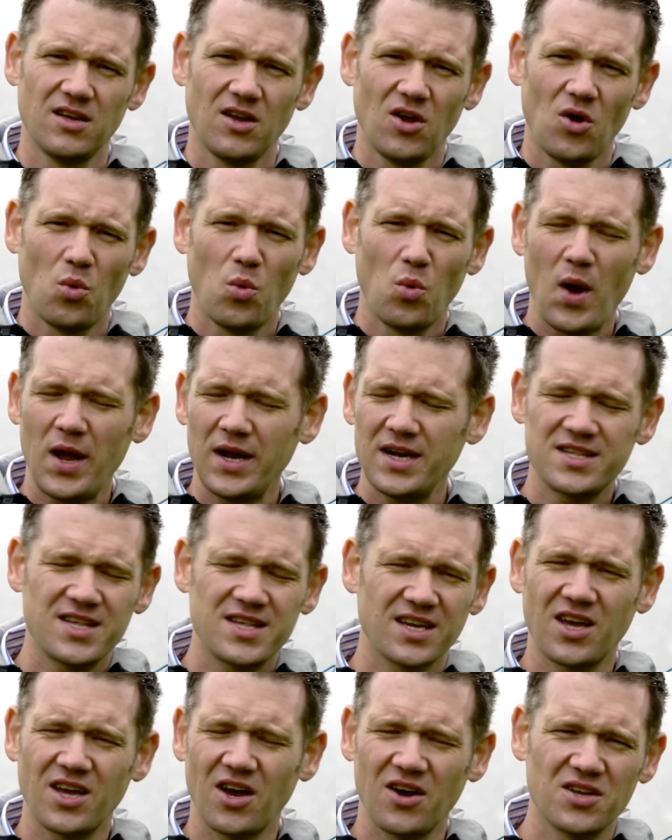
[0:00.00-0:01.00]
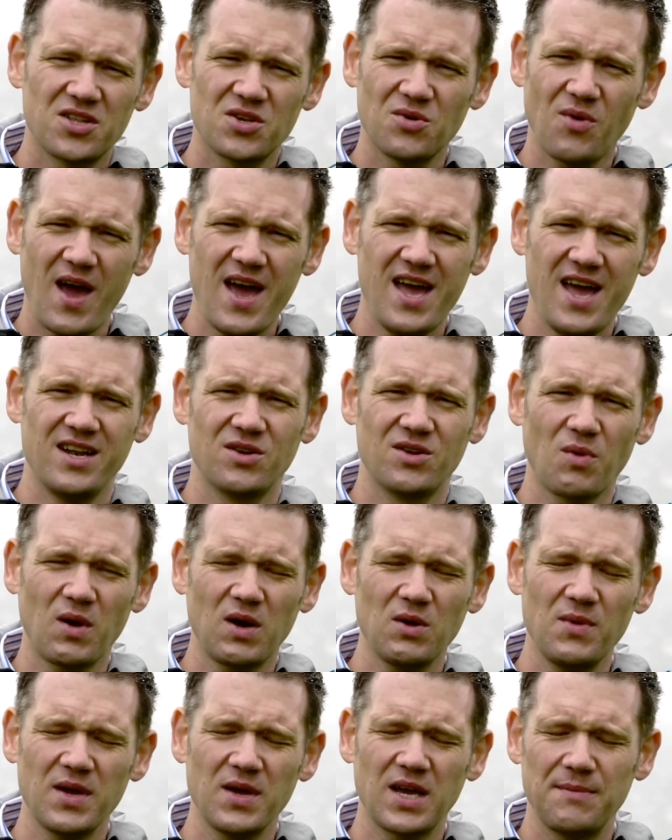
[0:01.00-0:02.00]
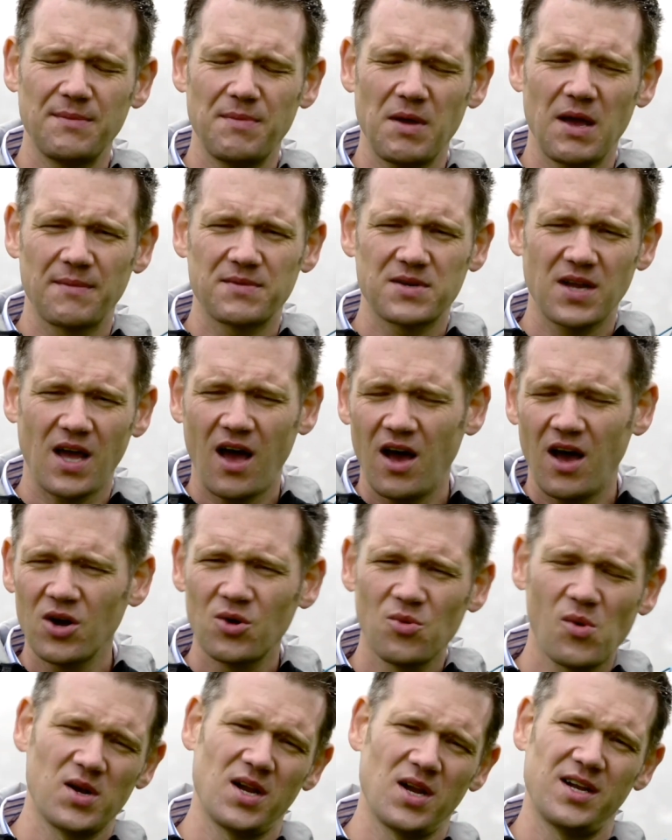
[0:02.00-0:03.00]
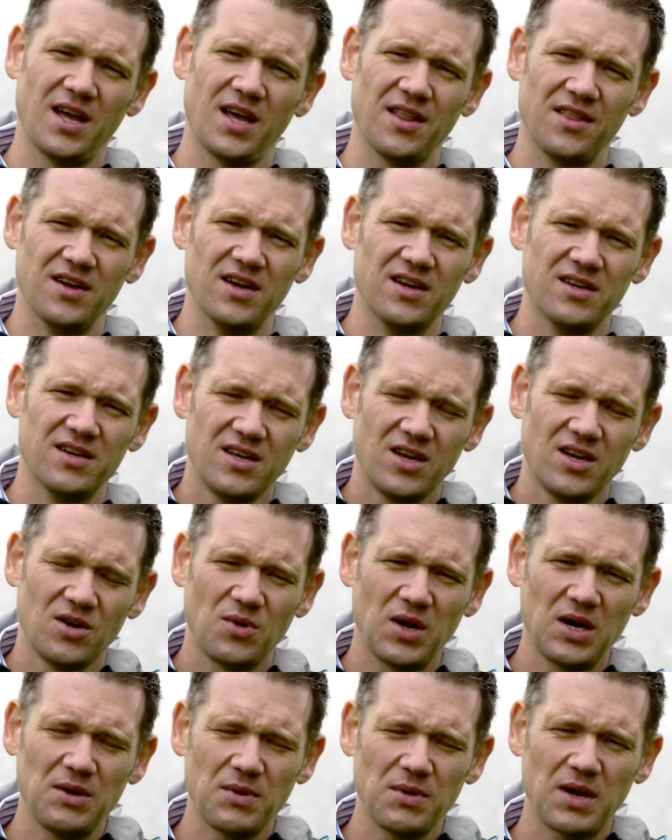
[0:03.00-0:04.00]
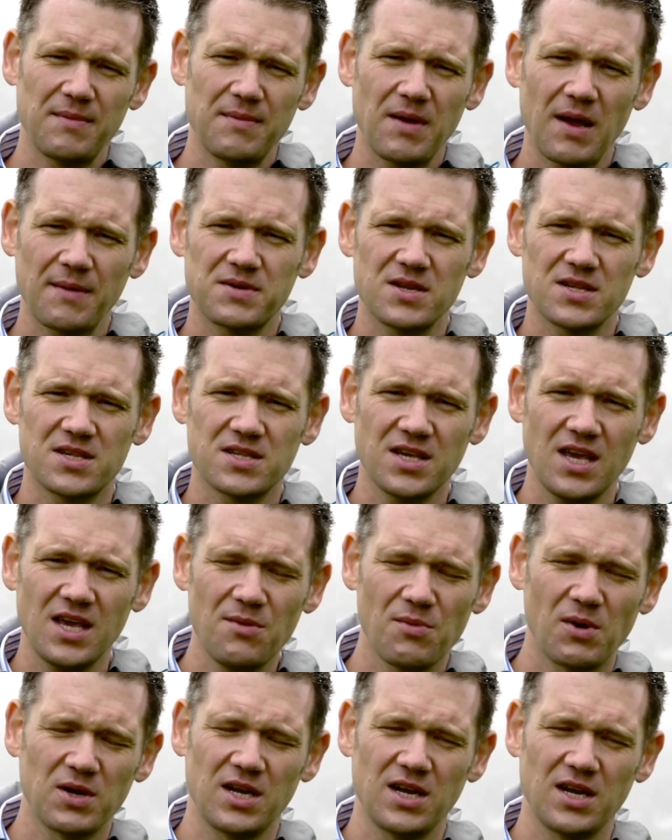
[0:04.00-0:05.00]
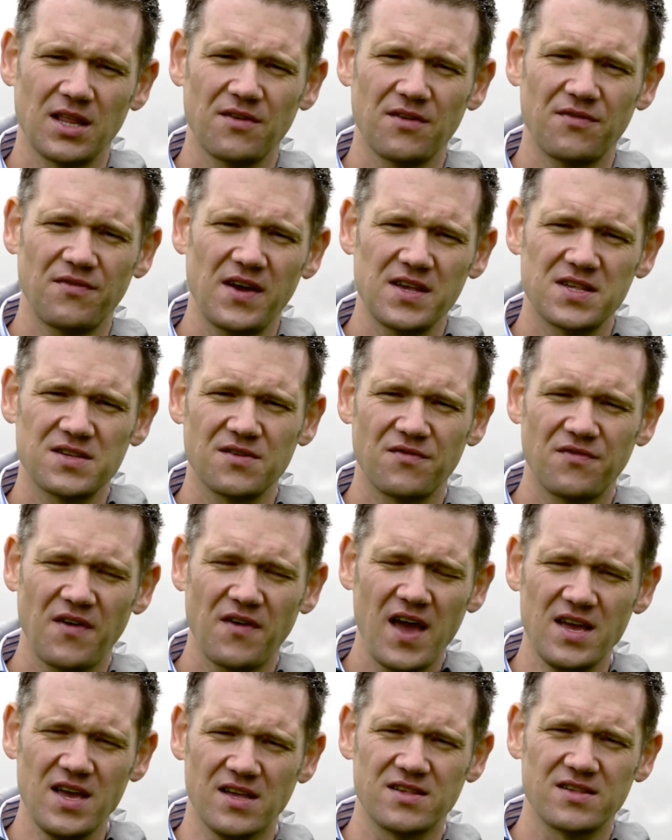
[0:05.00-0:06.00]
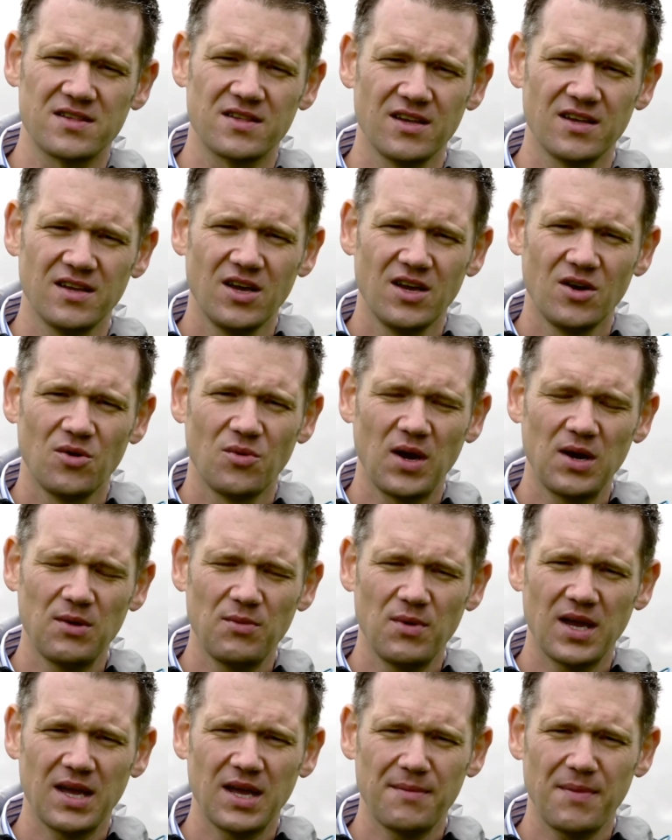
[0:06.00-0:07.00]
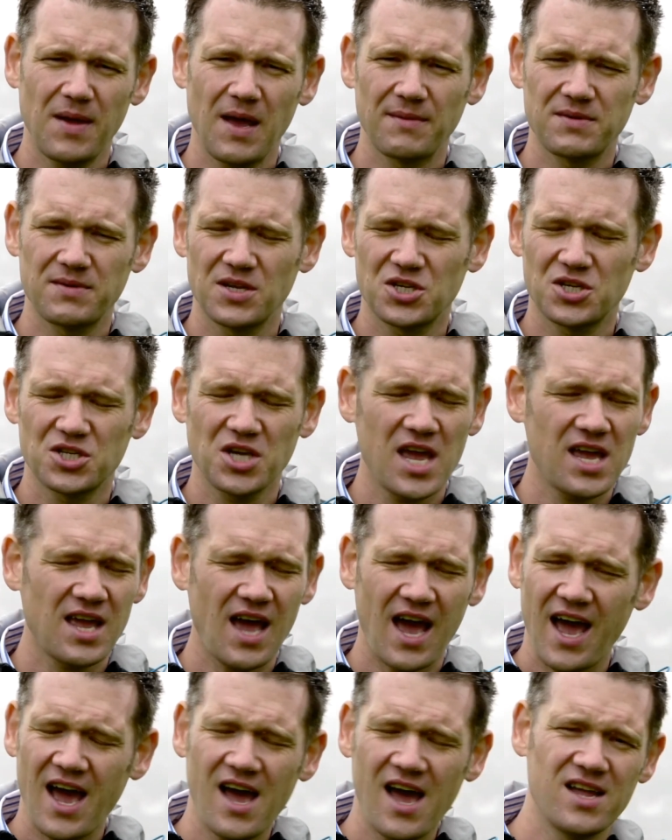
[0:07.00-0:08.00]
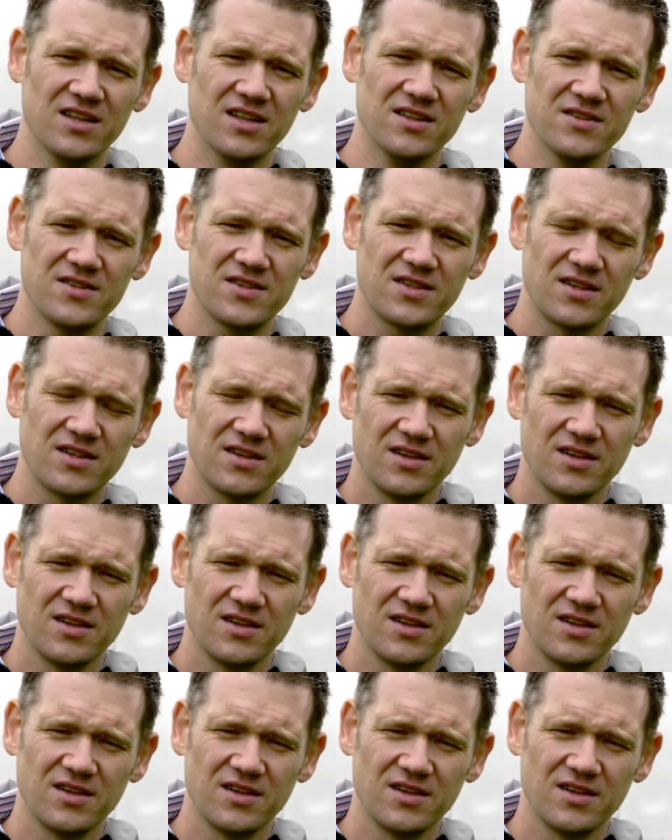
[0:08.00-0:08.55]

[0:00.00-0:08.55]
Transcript: When is it going to end? When are we going to be able to hug one another? When are we going to be able to see one another face to face? When are we going to be able to shake hands?